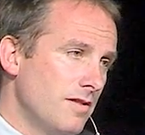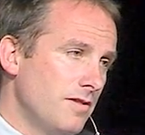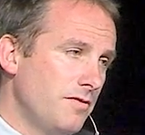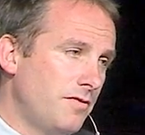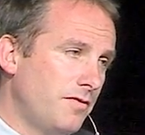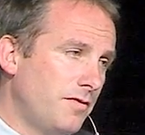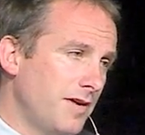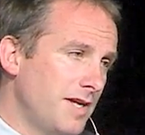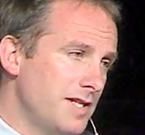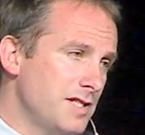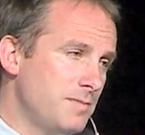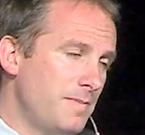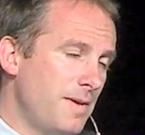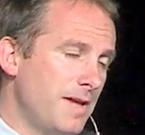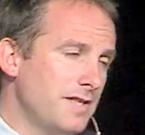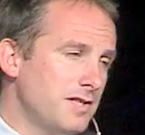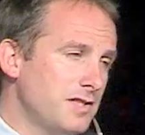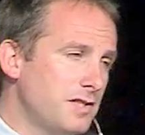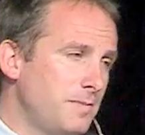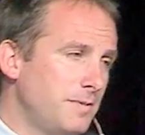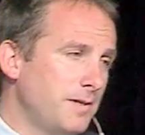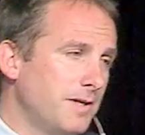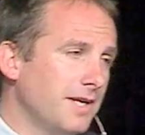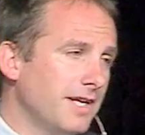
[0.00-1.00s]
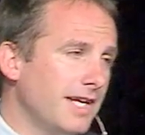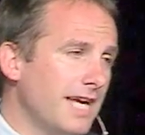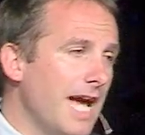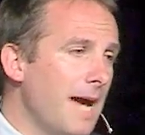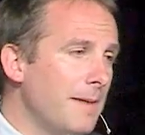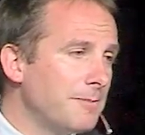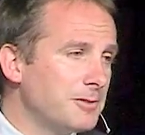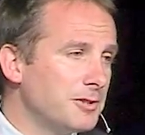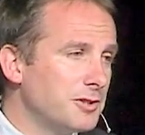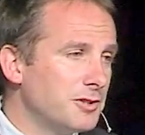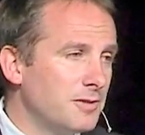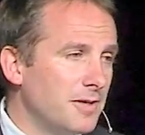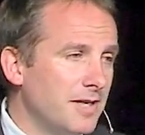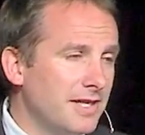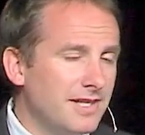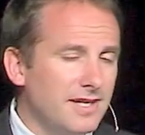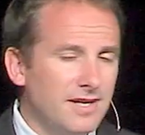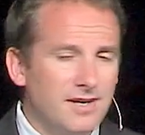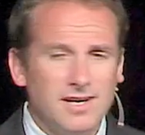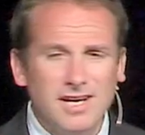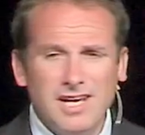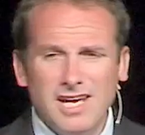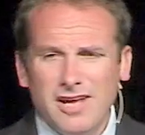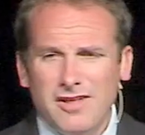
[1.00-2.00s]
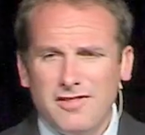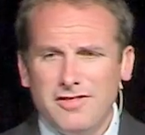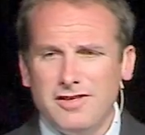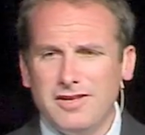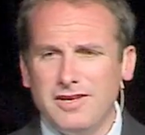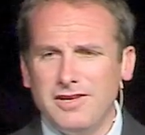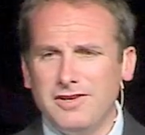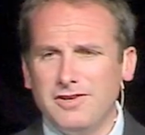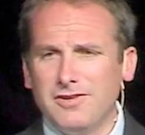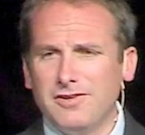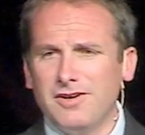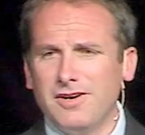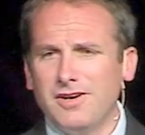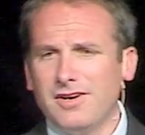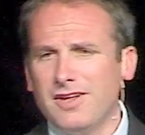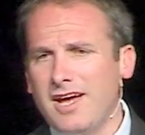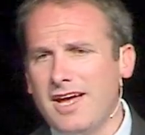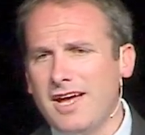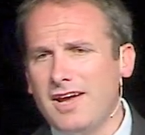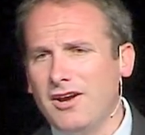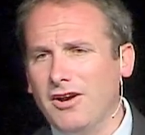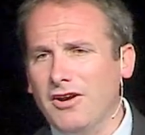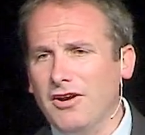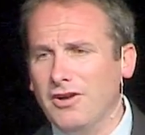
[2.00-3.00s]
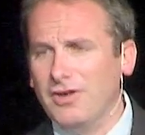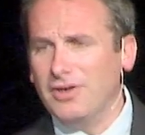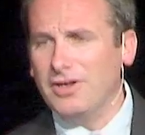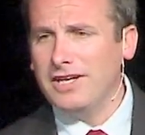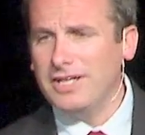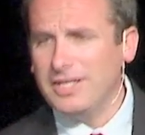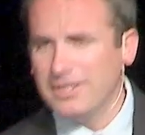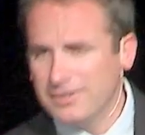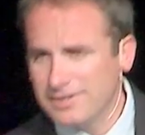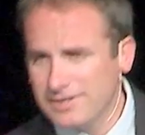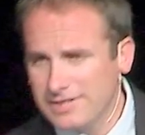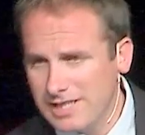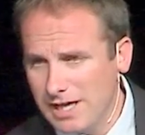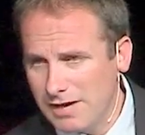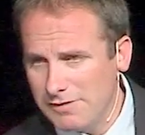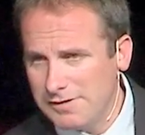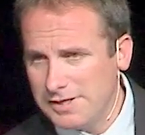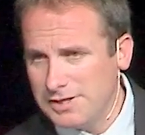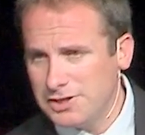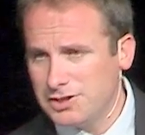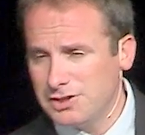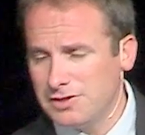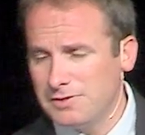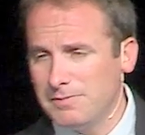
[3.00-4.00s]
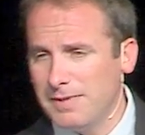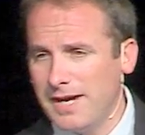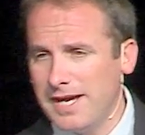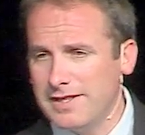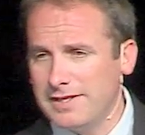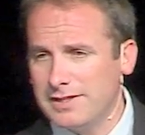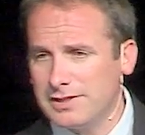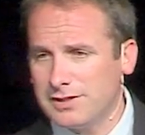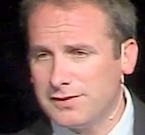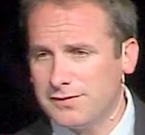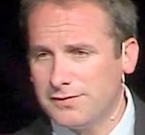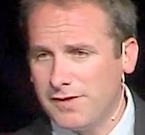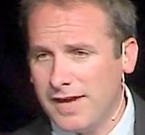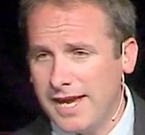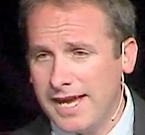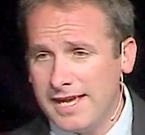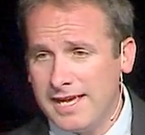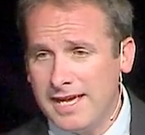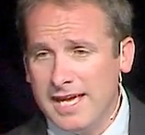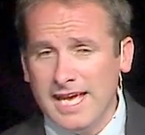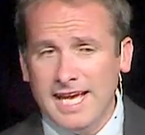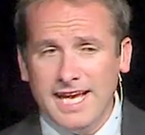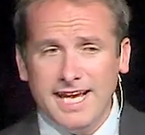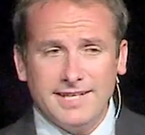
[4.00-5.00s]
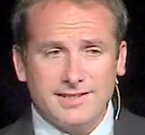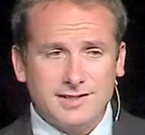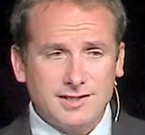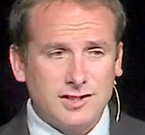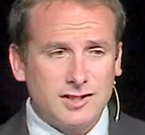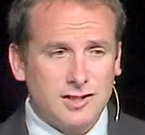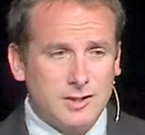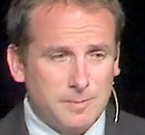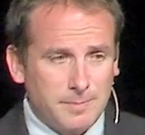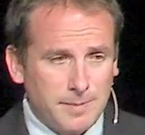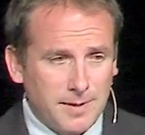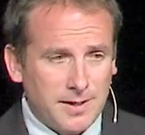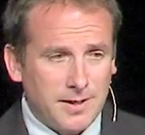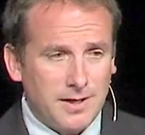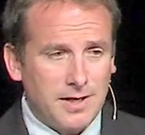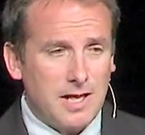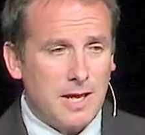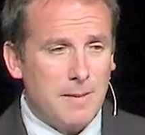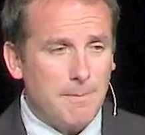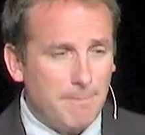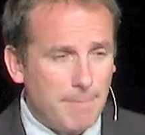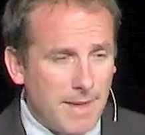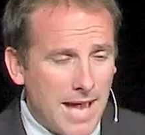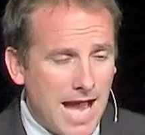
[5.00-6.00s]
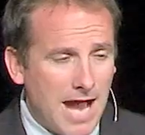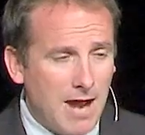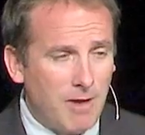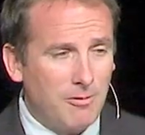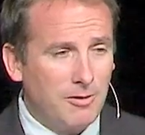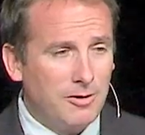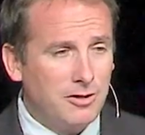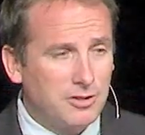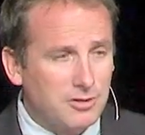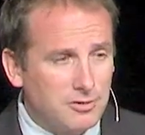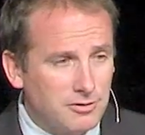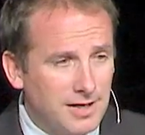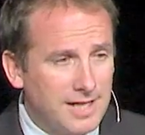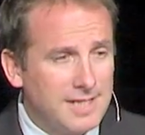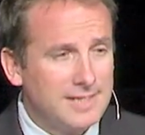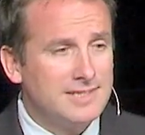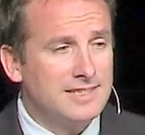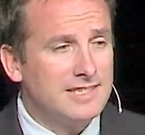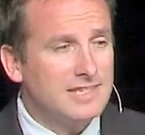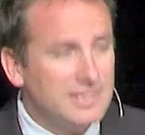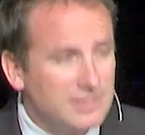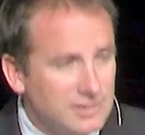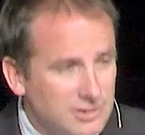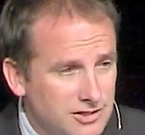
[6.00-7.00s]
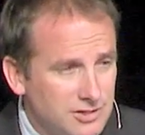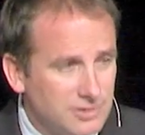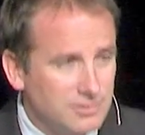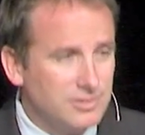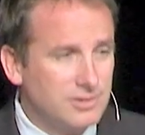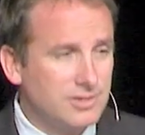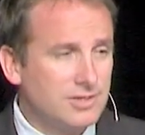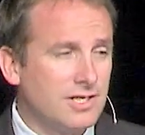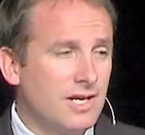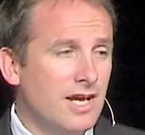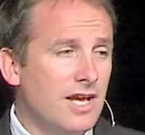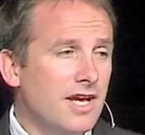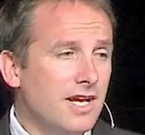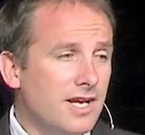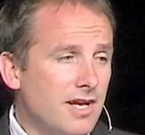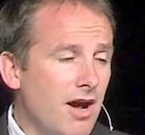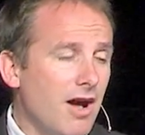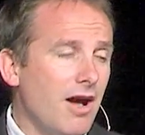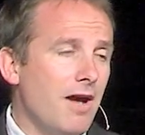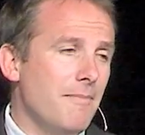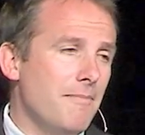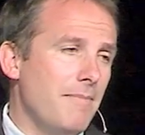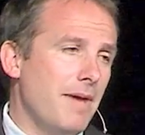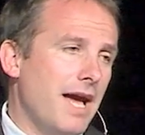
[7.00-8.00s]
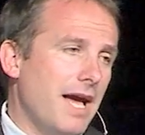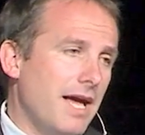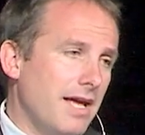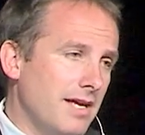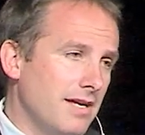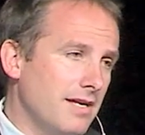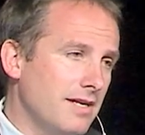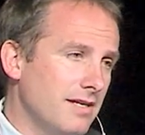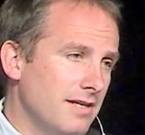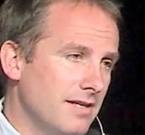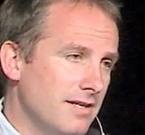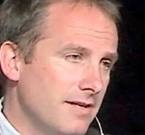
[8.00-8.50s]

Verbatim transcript: The phrase by the Spirit captures right there that you are not earning your salvation by this fight. It's Spirit empowered, grace induced combat.